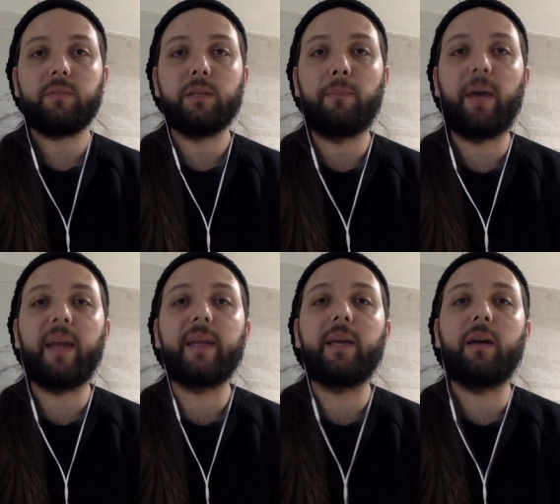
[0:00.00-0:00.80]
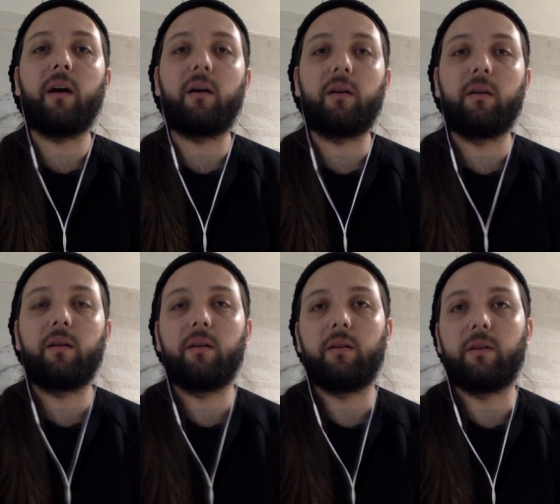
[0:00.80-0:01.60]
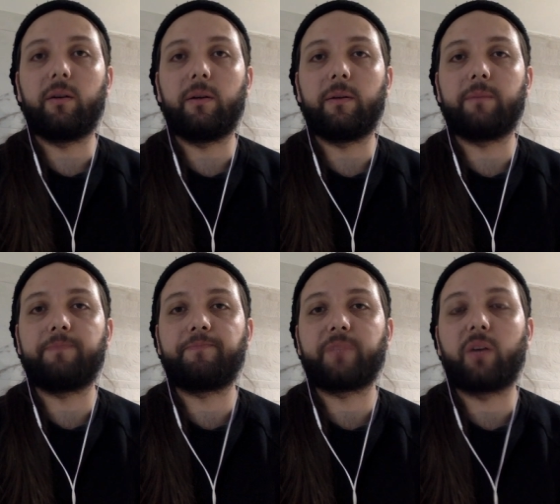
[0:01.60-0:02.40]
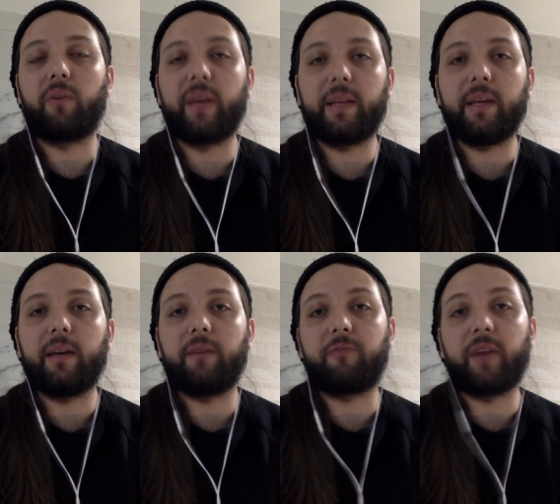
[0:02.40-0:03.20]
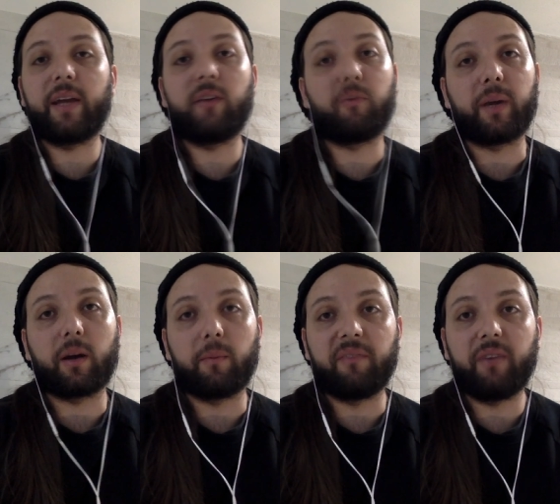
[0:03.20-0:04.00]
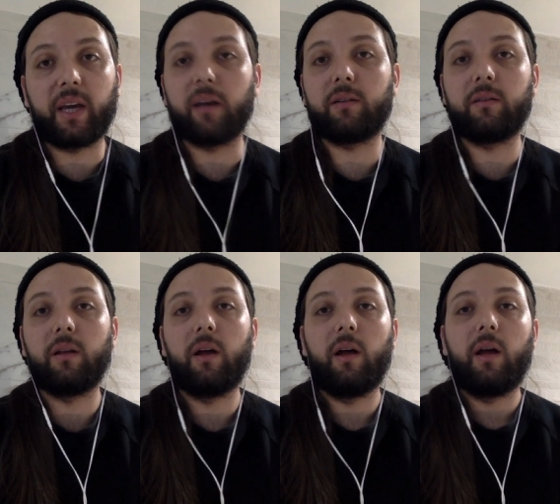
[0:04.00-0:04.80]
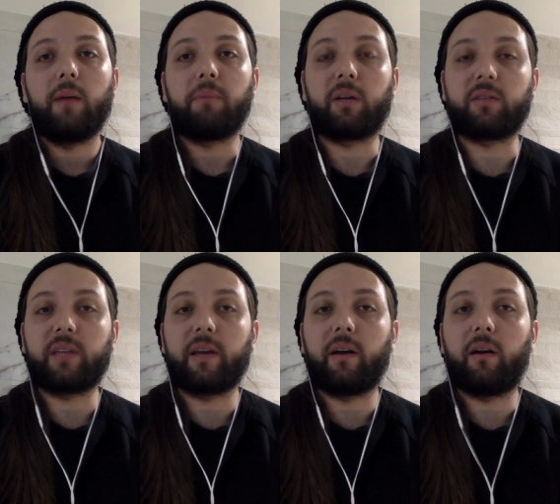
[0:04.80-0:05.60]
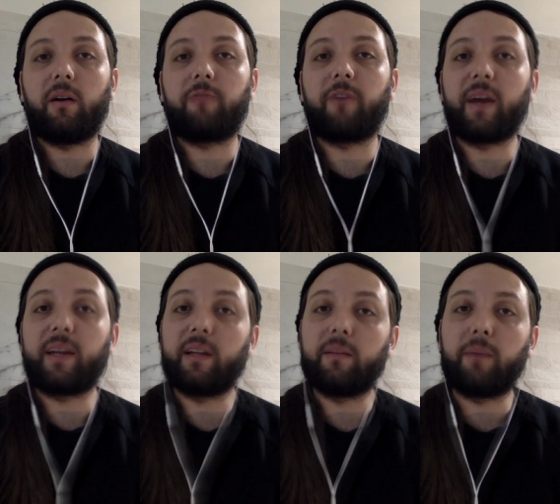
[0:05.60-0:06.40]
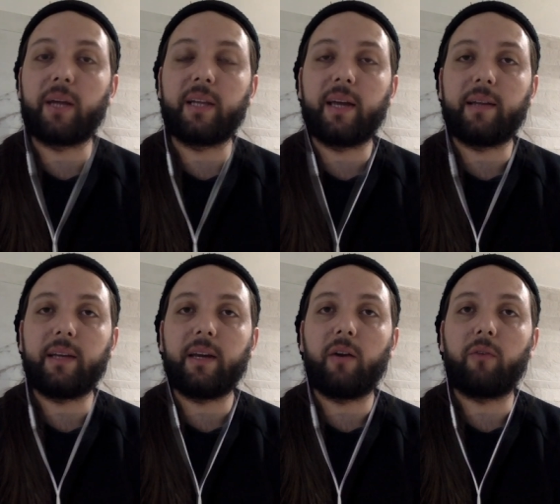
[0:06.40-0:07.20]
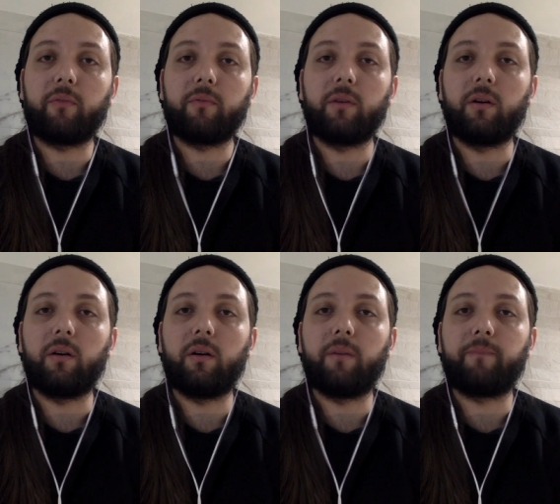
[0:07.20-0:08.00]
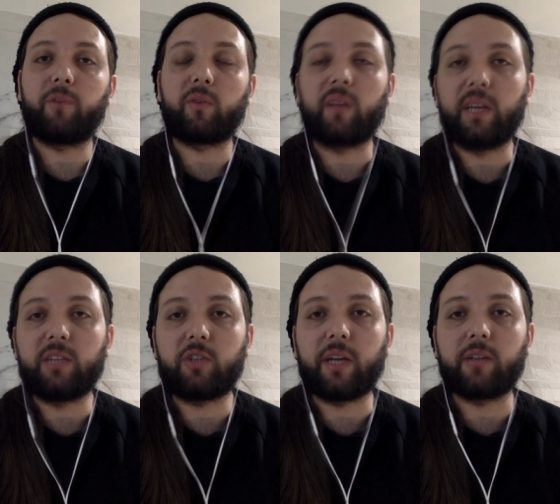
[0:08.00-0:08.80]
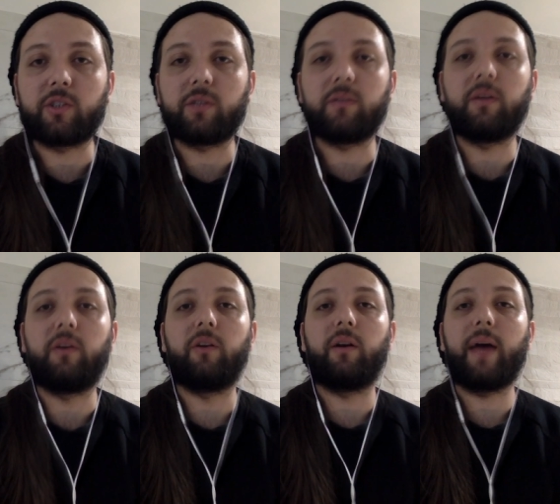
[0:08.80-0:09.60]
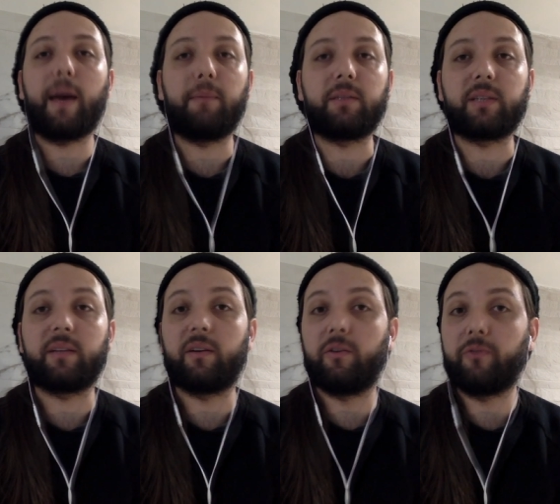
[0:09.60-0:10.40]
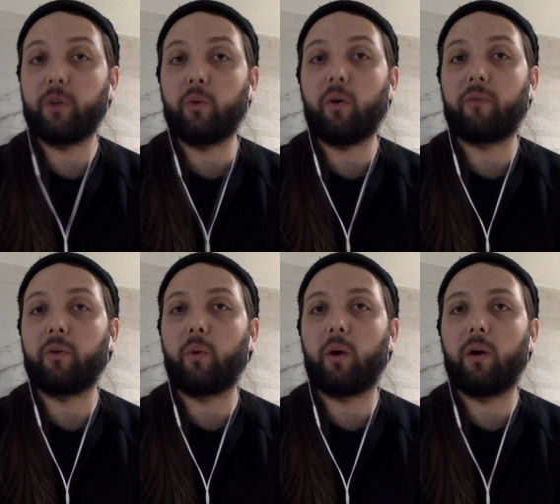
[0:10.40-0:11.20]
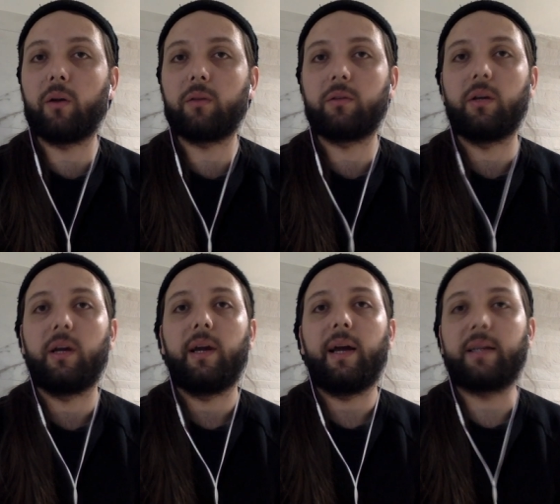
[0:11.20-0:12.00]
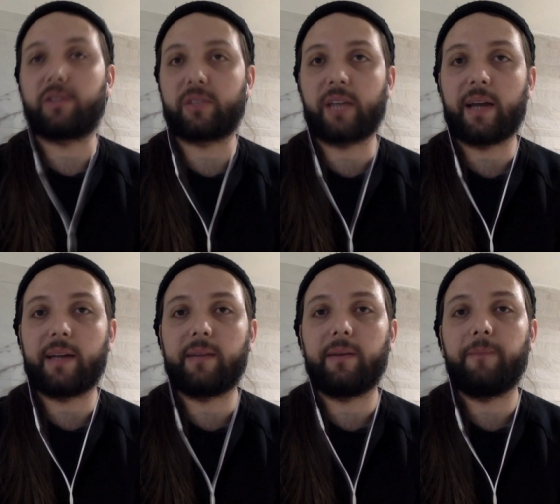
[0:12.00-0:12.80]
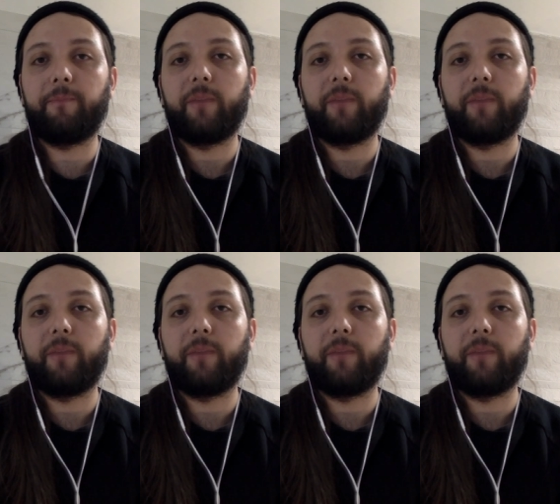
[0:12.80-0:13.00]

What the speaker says: Many are already afraid of becoming vegan because they are frightened by the idea of totally changing their habits and their view of the world and society,